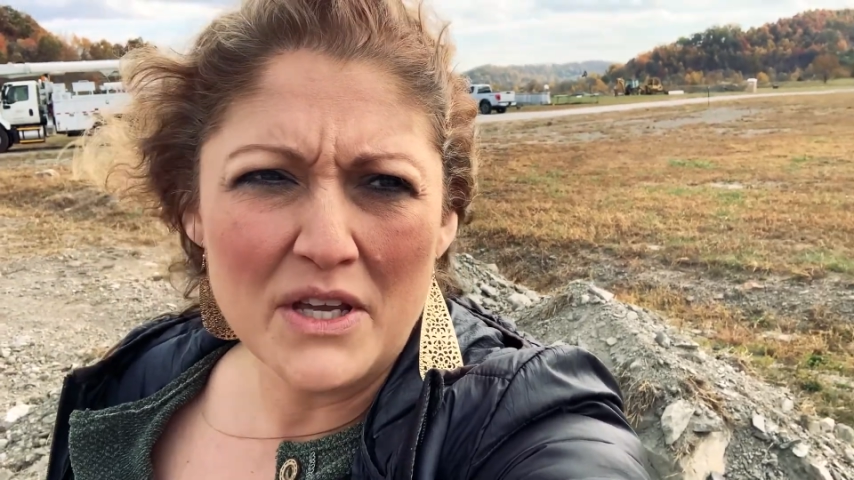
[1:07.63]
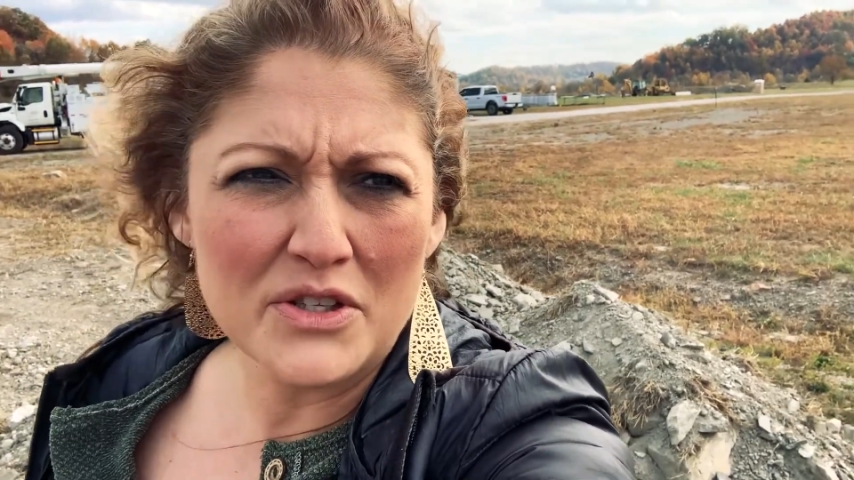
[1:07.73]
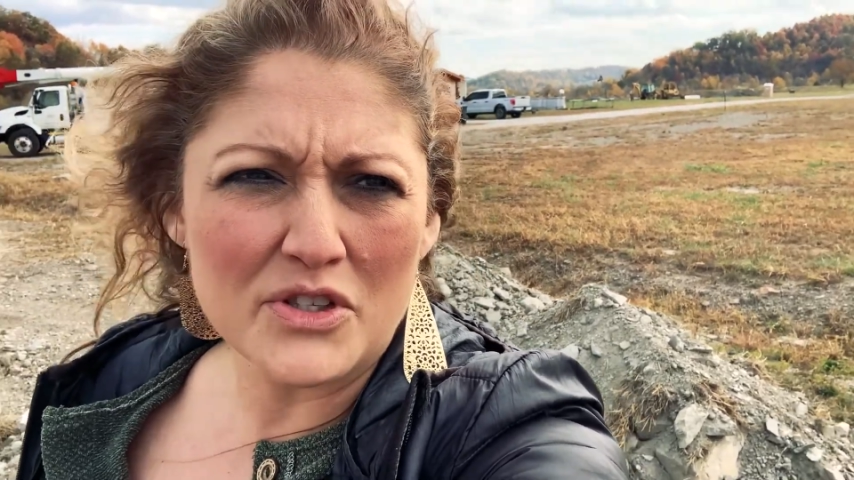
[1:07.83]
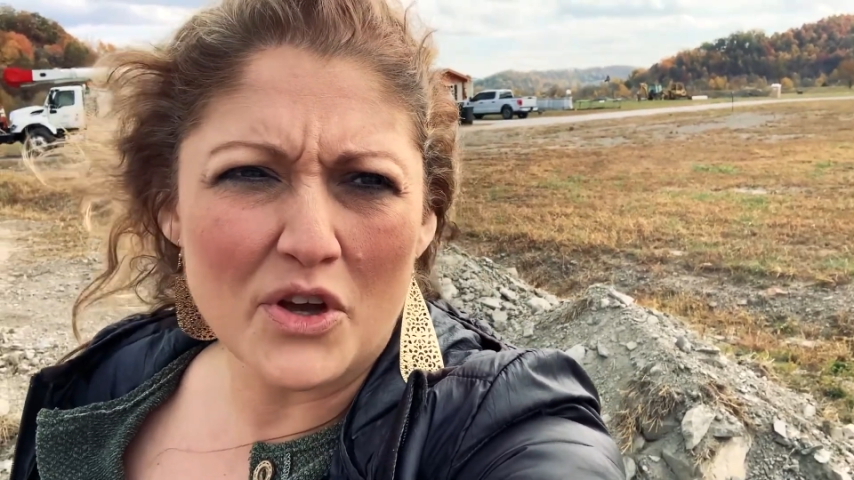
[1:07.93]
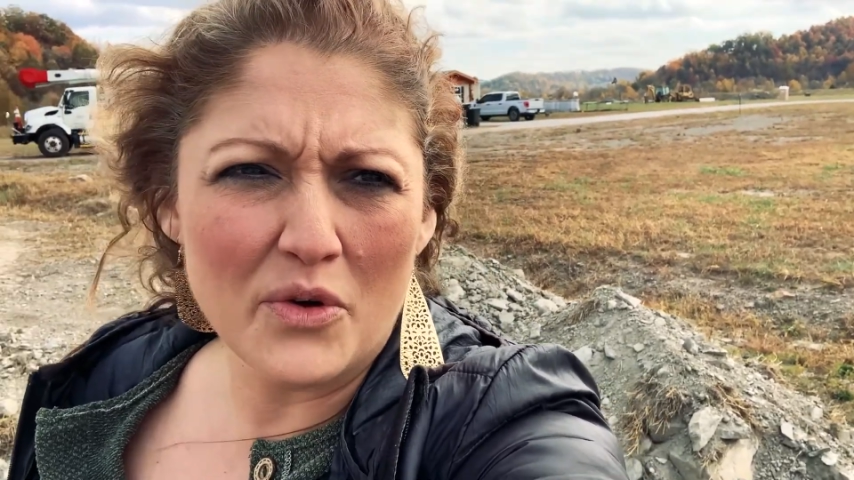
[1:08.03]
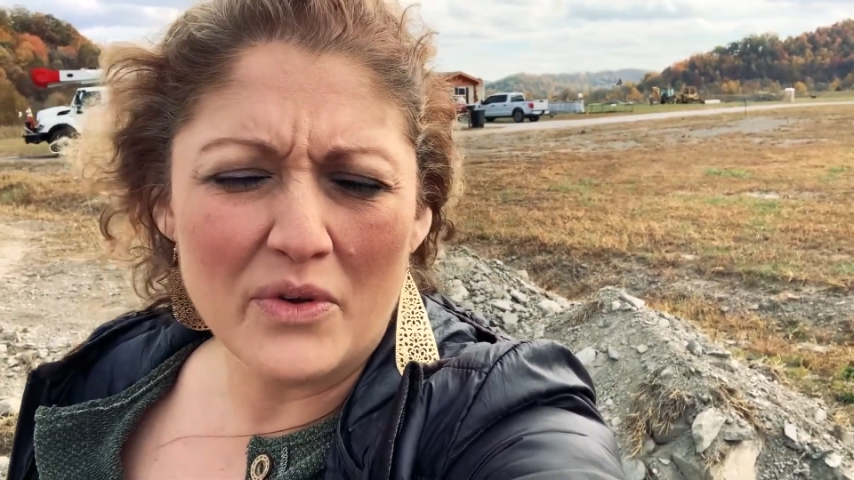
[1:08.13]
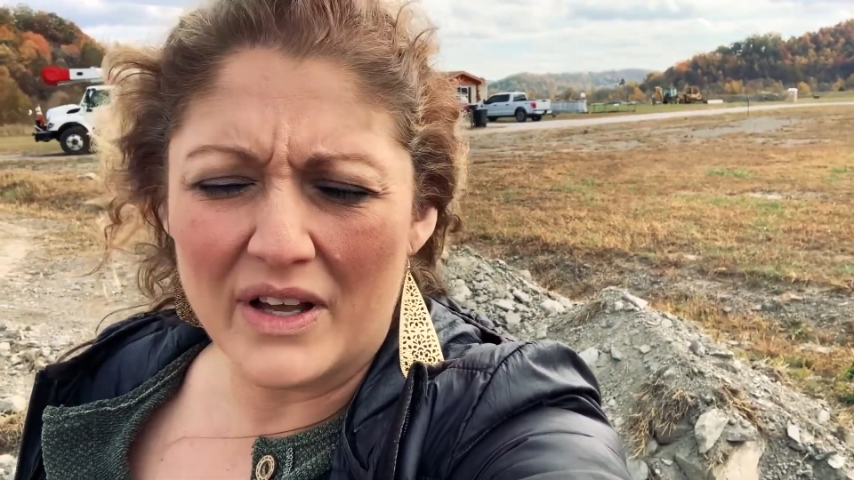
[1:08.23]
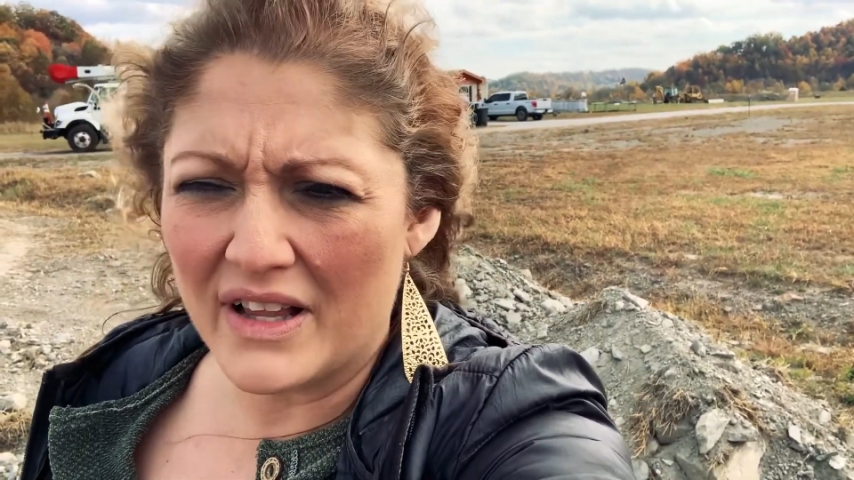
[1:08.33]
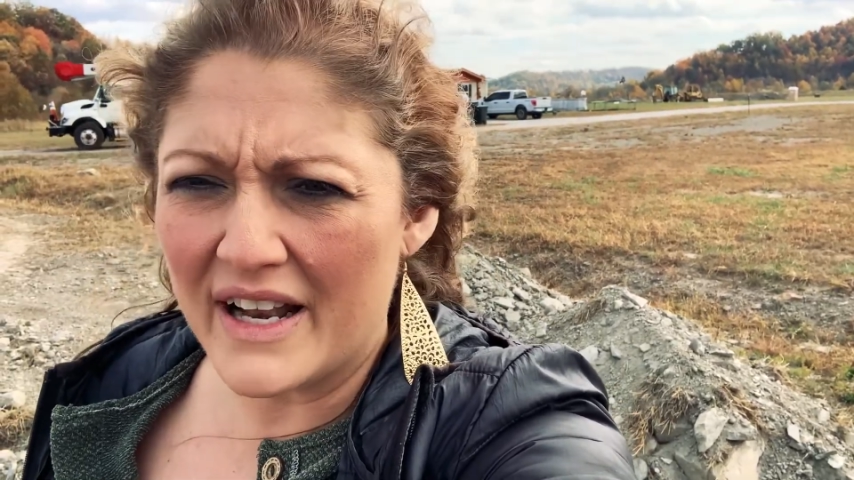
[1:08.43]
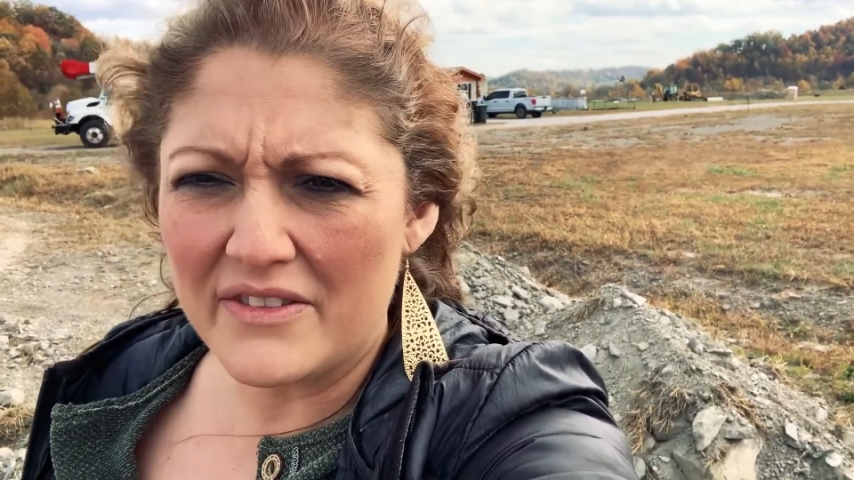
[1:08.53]
So
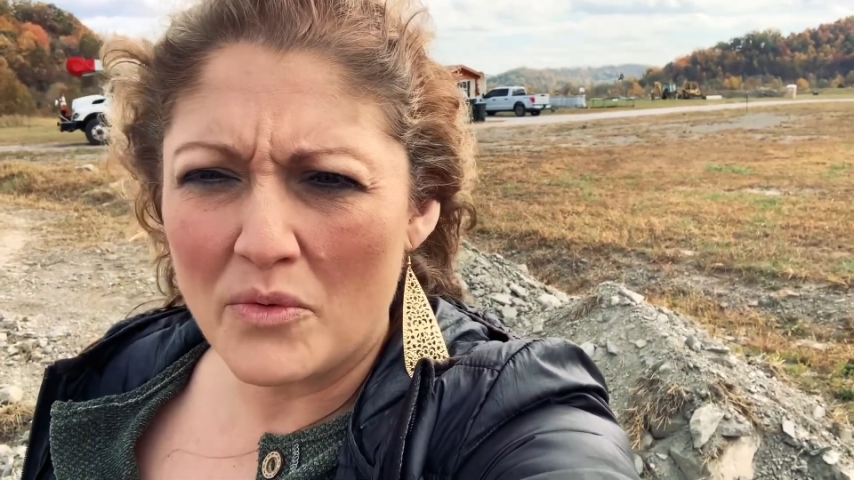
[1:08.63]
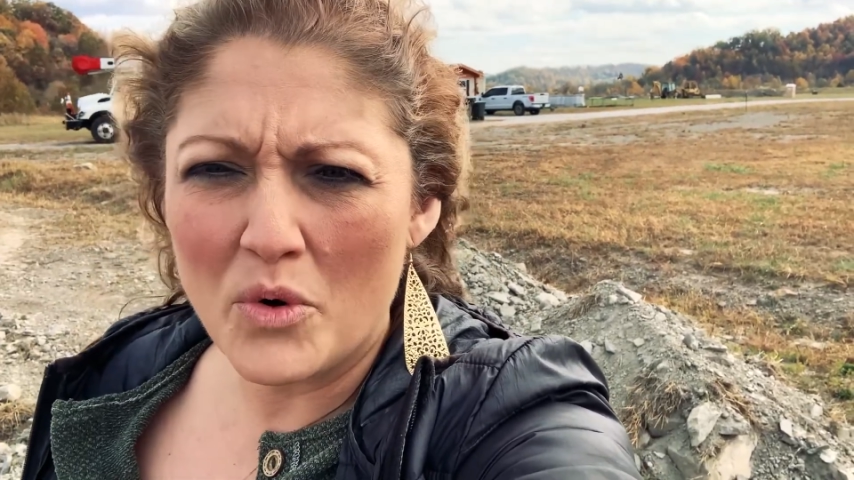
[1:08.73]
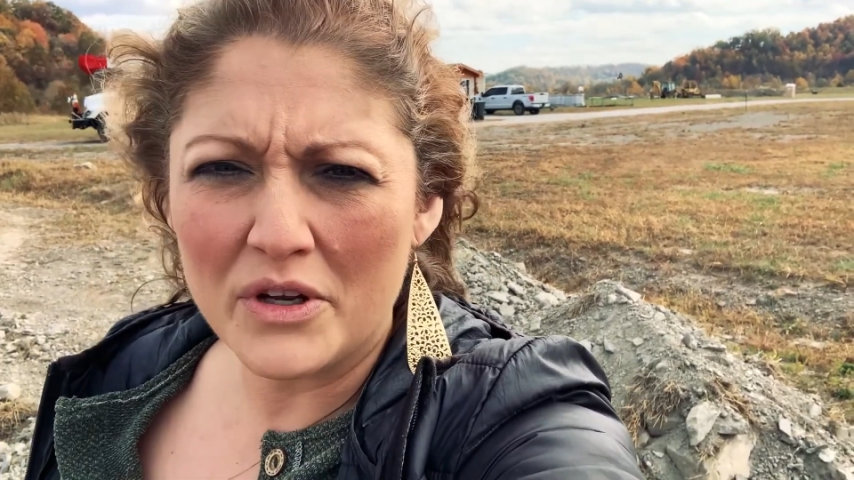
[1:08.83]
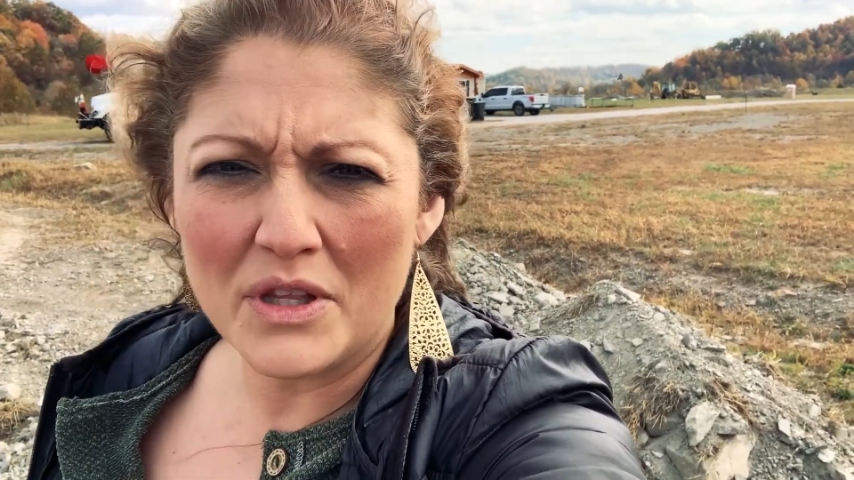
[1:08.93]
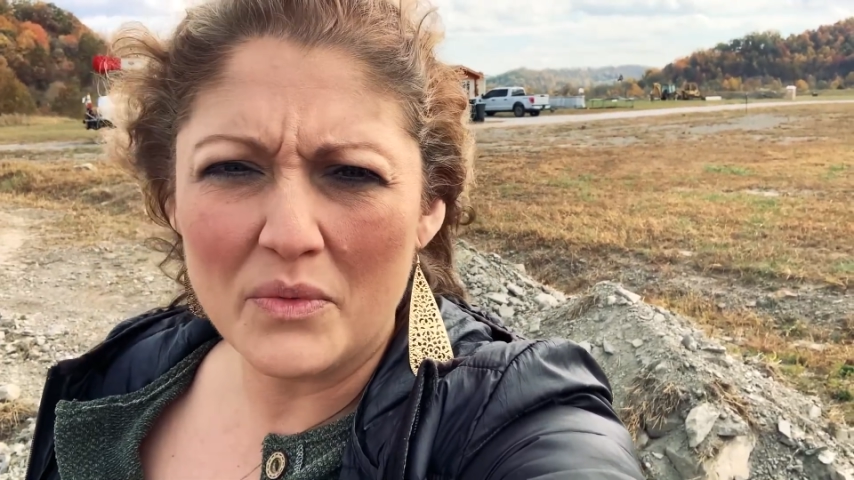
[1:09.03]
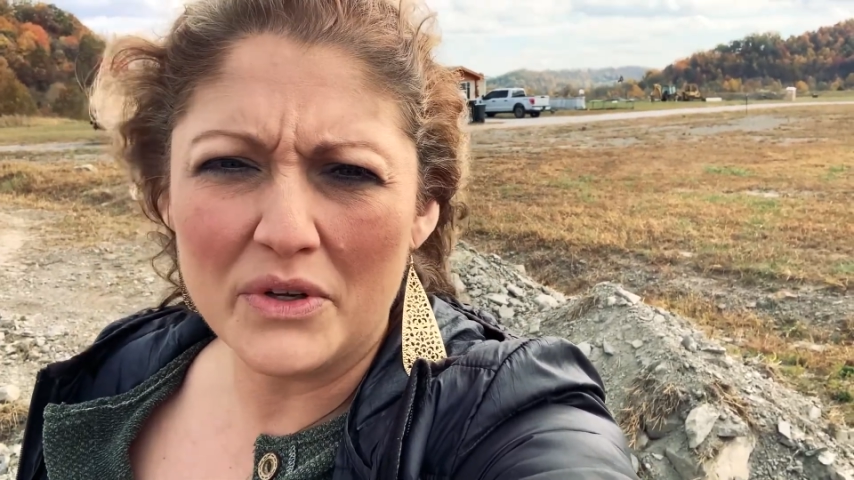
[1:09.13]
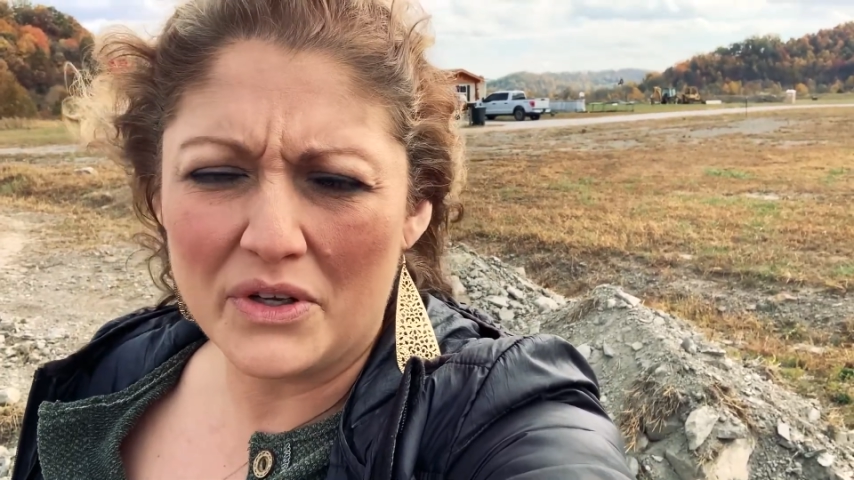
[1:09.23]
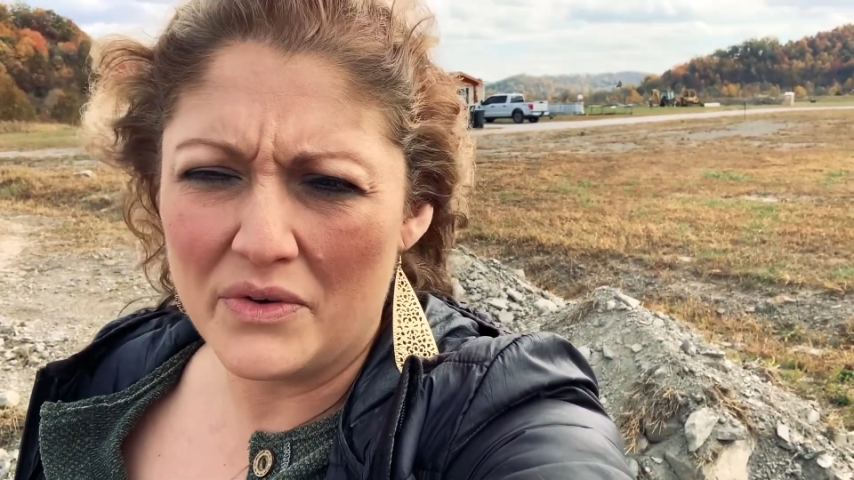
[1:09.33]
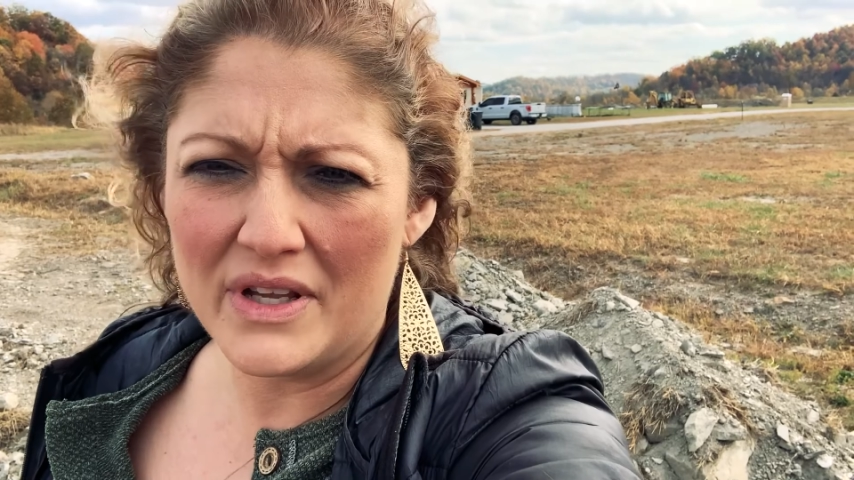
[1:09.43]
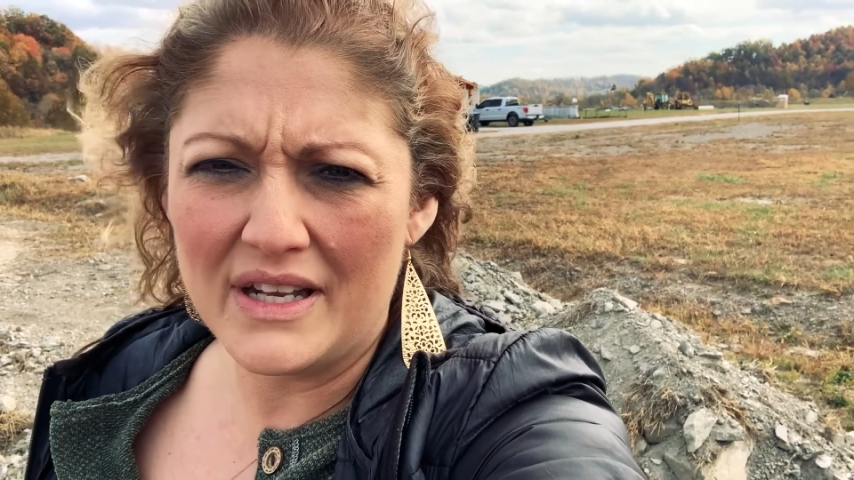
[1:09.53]
a lot of the work that we're
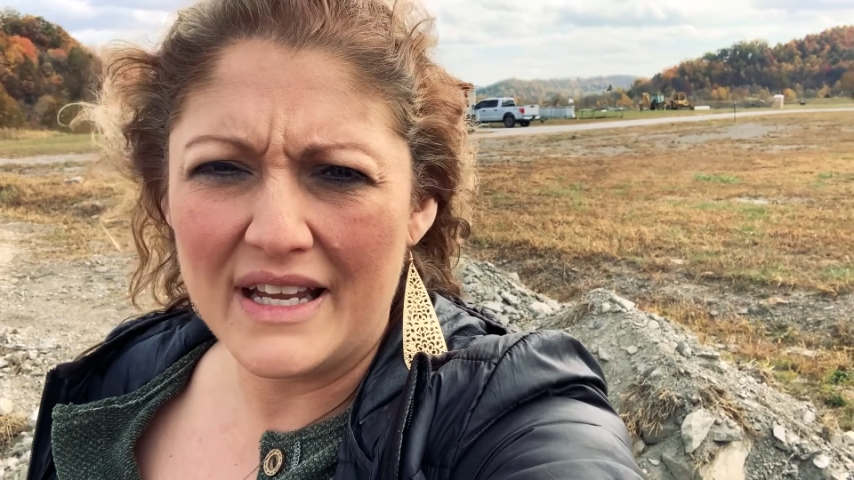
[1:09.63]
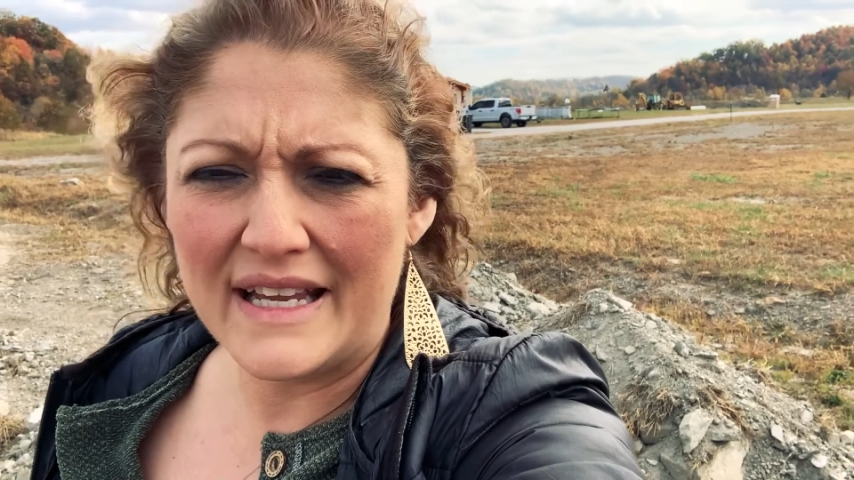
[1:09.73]
doing